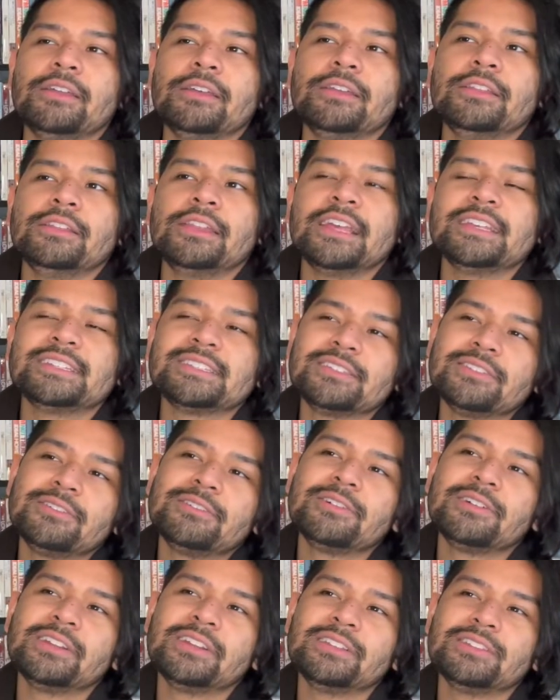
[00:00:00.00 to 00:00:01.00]
they
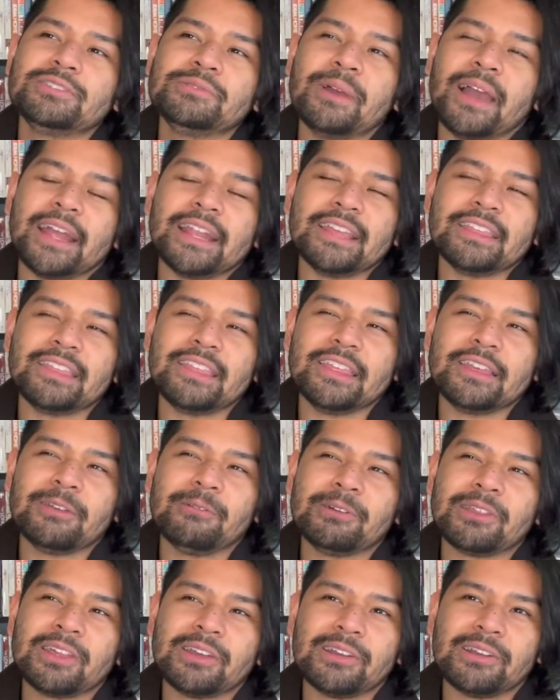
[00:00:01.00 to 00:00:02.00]
still couldn't do
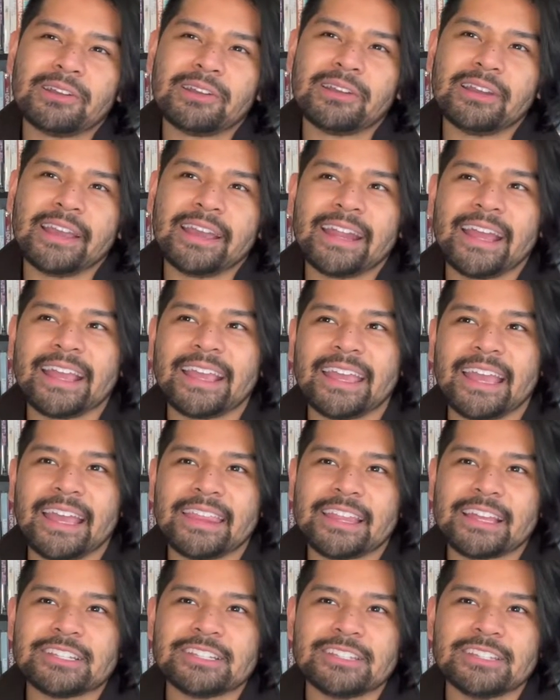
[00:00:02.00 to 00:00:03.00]
anything with her, and I
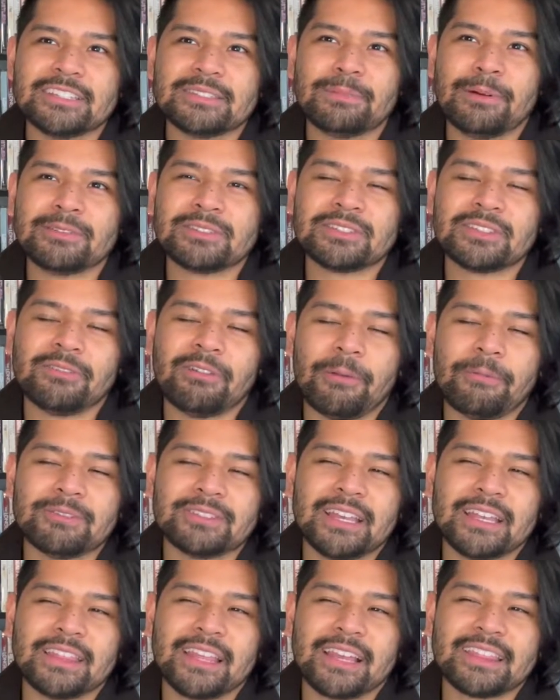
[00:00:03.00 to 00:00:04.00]
get that she's supposed to
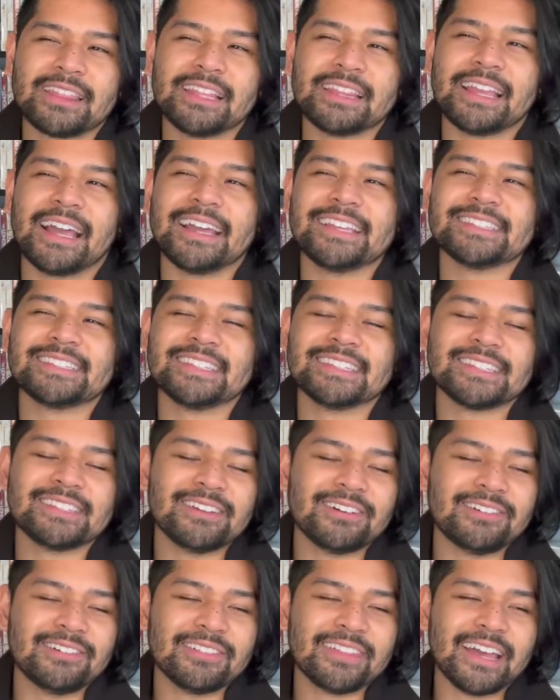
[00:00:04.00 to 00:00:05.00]
represent like the niceness
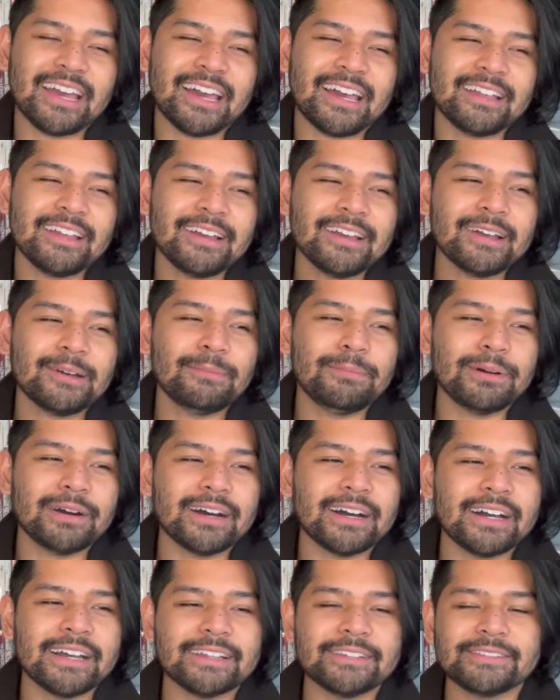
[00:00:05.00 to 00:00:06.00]
and all that,
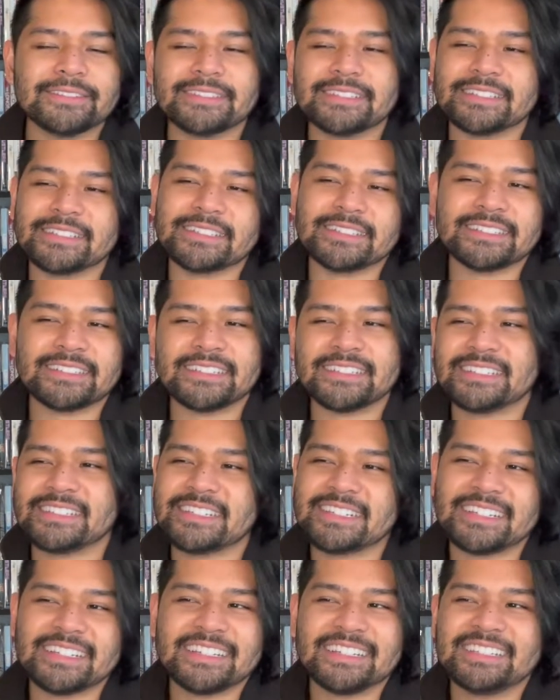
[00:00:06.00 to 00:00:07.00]
but
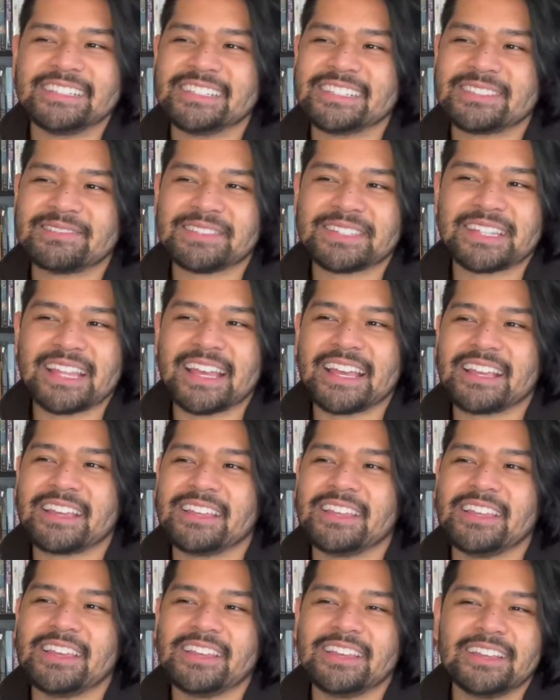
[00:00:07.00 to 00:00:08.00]
I just was
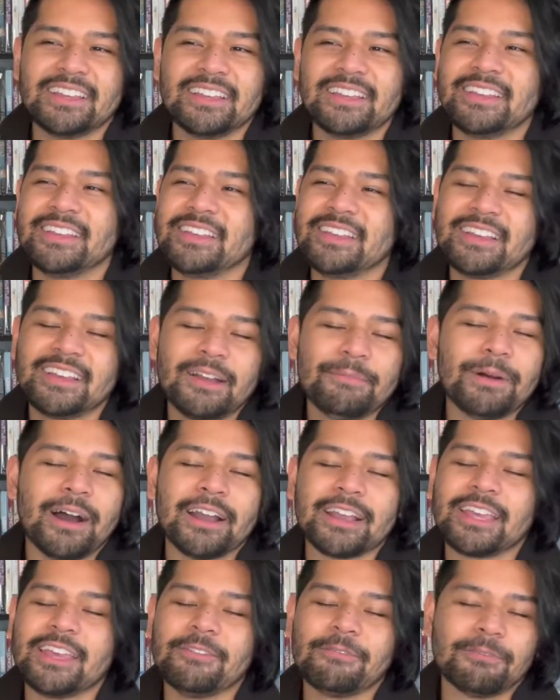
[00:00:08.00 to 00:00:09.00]
like, come
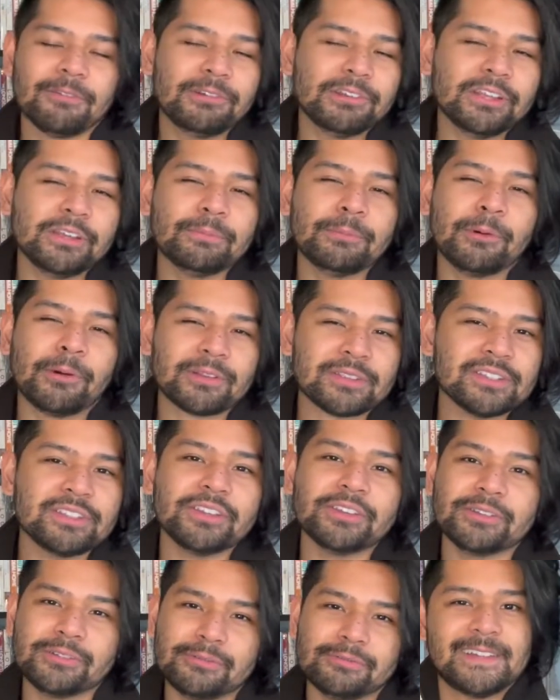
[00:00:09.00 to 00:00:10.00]
on, give Rooney more to
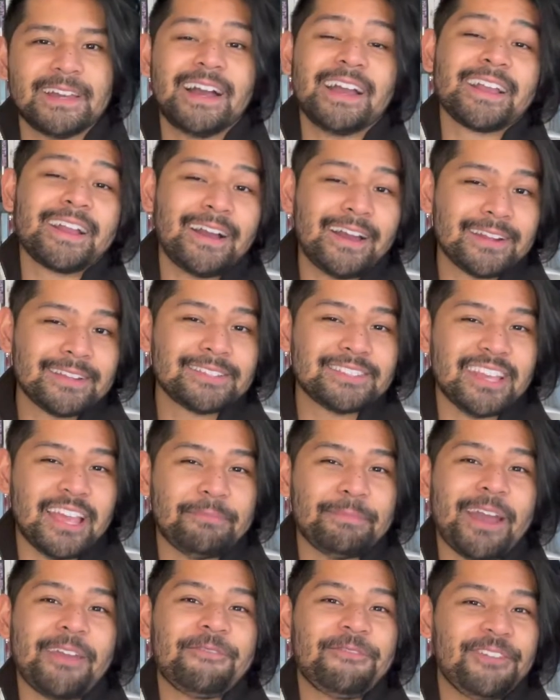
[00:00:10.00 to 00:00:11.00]
do. I gotta say,
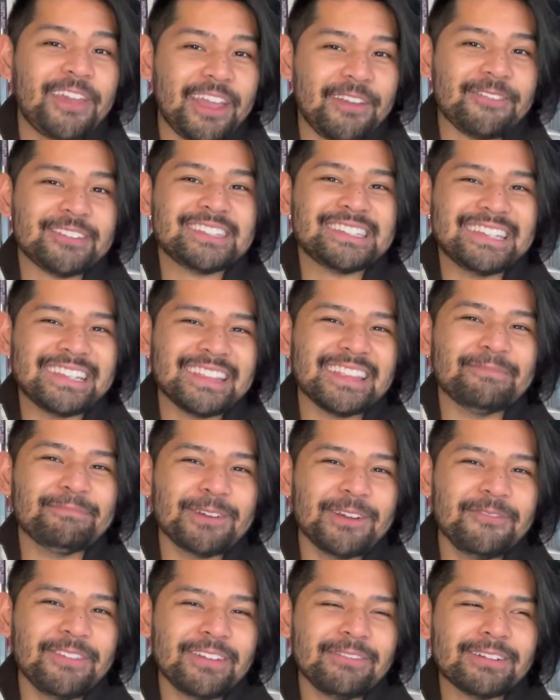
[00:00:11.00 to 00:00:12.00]
my favorite scene in the
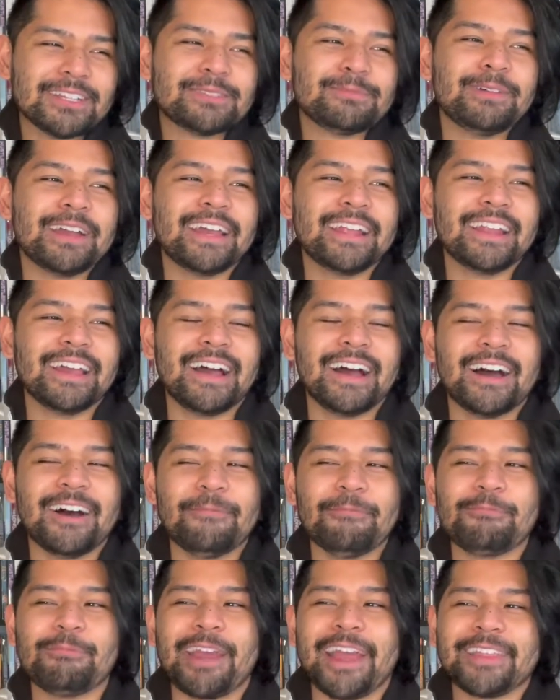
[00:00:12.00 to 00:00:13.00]
movie was when
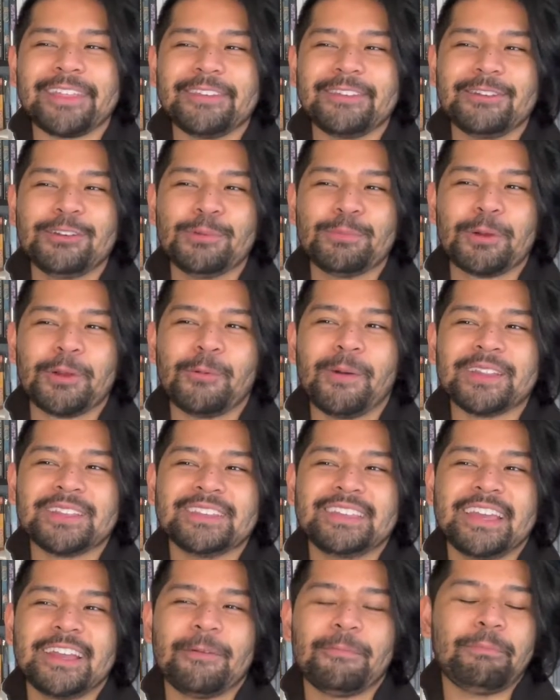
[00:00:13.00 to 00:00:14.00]
Bradley Cooper went
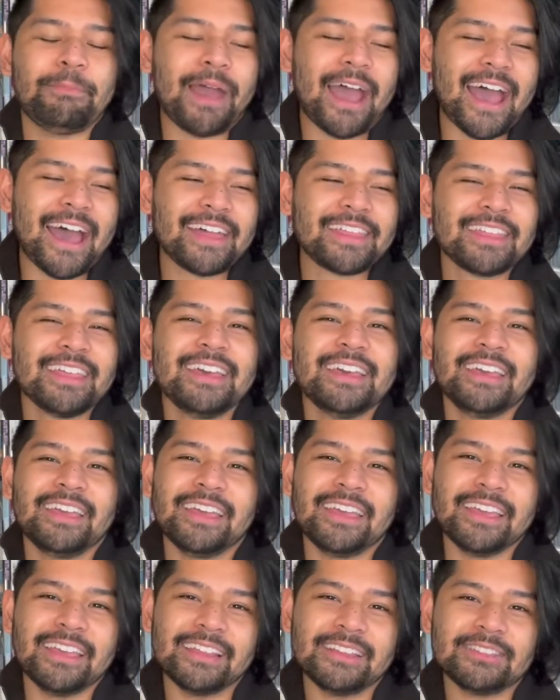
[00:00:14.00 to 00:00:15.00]
to take a bath
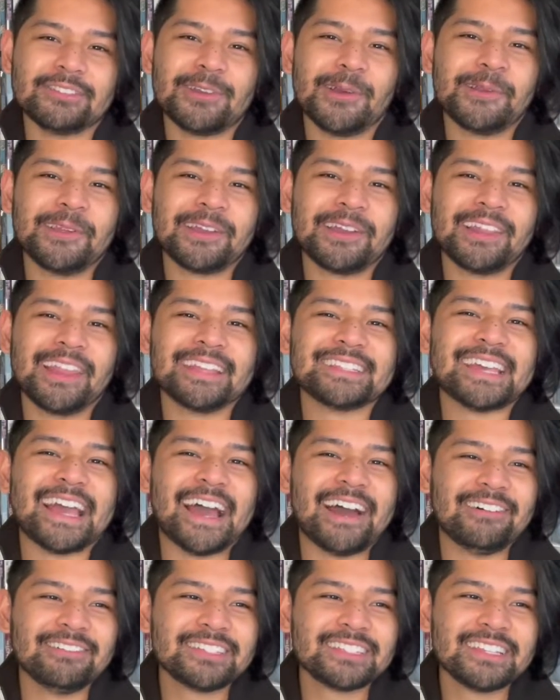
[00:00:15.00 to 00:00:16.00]
in Toni Collette's
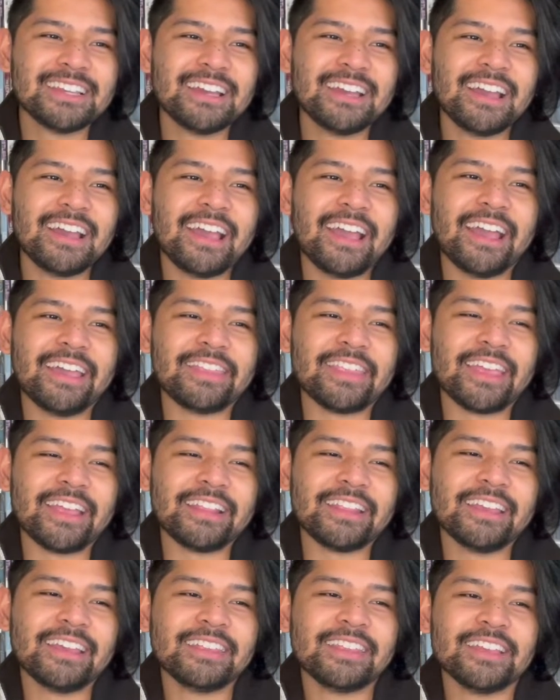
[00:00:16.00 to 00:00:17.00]
house, and
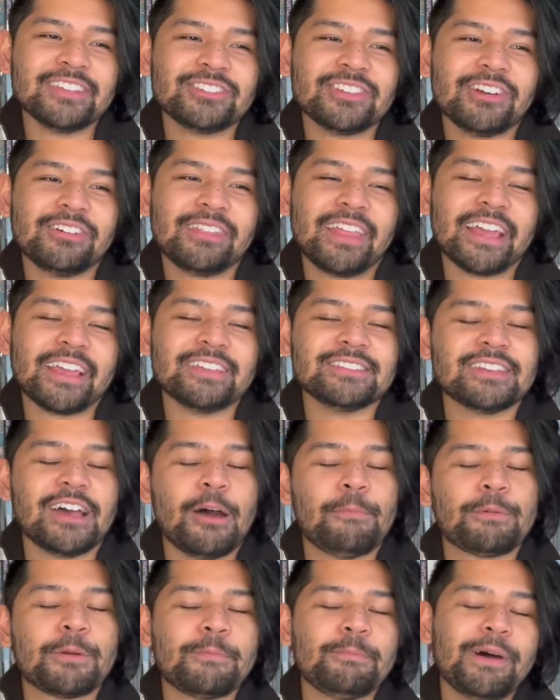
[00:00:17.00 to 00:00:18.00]
then they showed like his
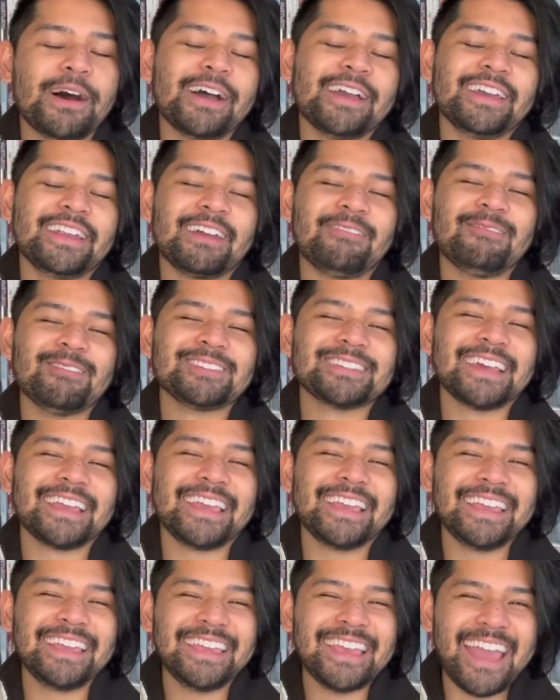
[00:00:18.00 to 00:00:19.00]
upper butt, and I was
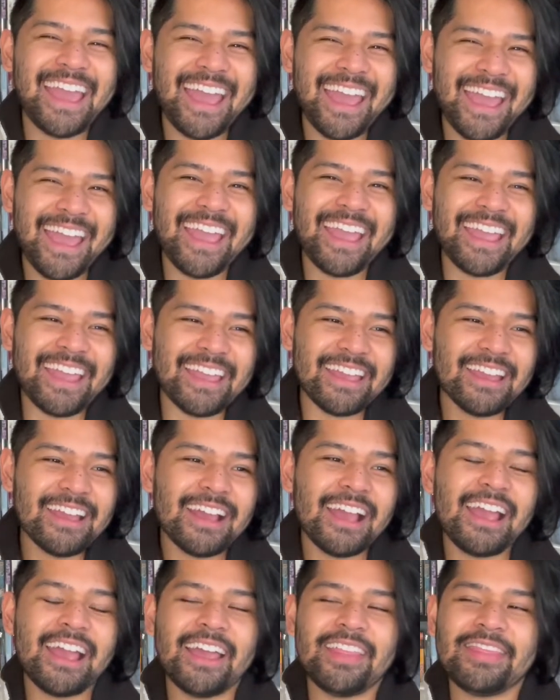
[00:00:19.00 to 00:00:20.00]
like, yay!
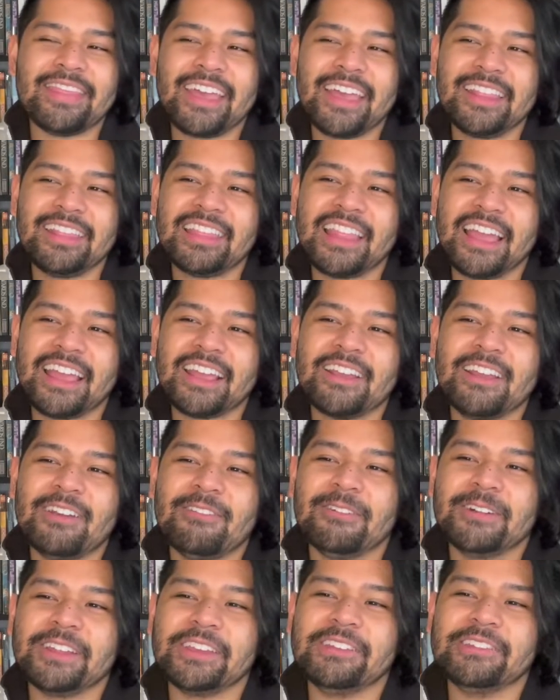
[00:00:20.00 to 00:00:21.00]
And then like
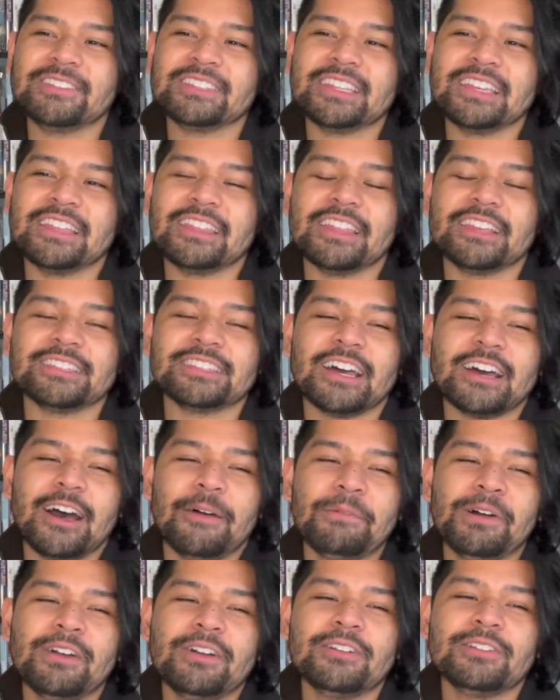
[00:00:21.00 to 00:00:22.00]
when he was in the
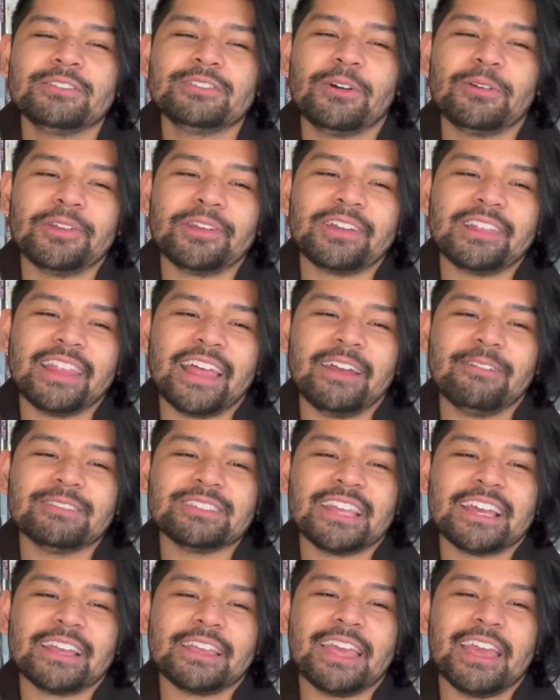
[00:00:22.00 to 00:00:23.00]
tub, Toni Collette
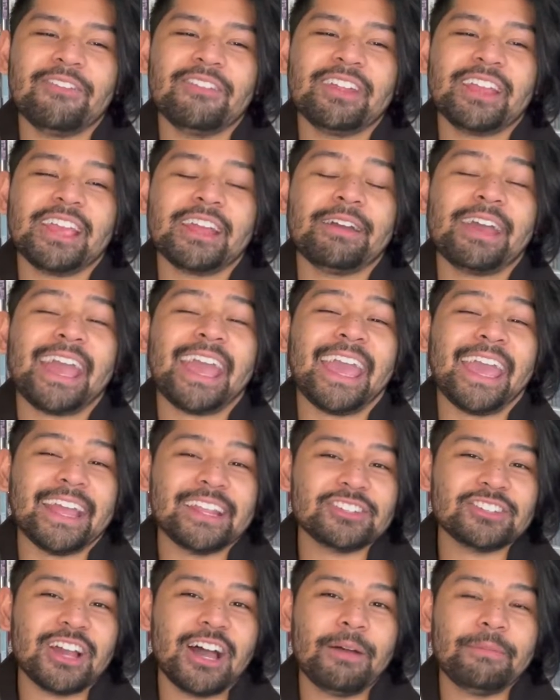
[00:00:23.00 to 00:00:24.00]
was like giving him a
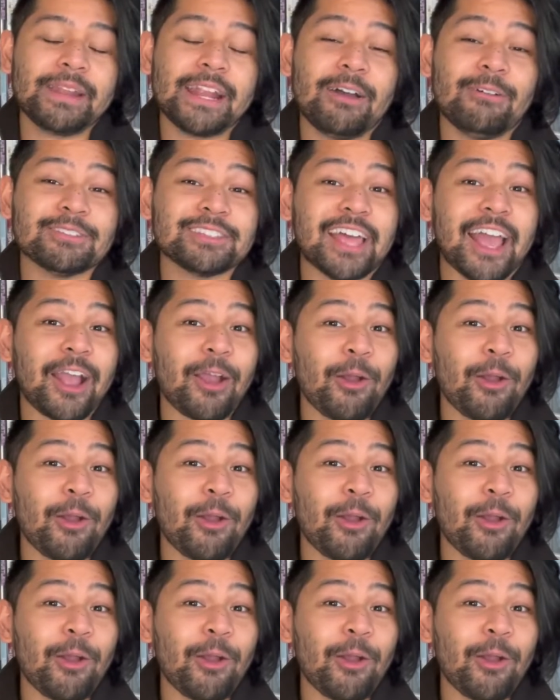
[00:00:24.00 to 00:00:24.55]
hand job, and I was like,